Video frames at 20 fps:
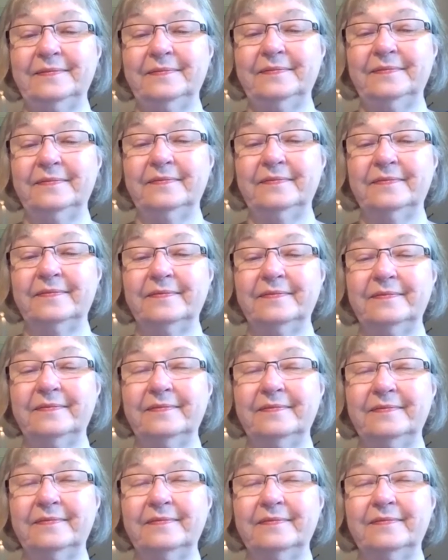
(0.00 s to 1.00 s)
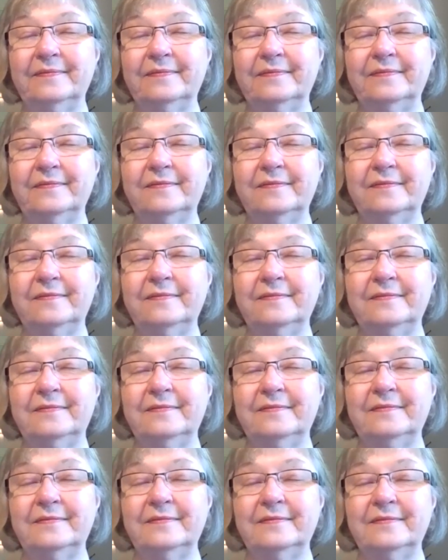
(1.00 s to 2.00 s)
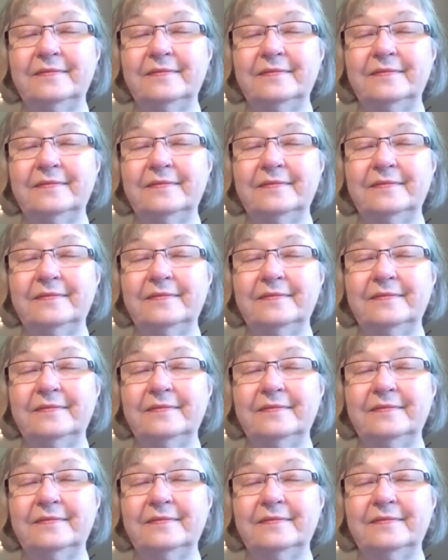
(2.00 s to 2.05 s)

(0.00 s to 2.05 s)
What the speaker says: (no one is talking)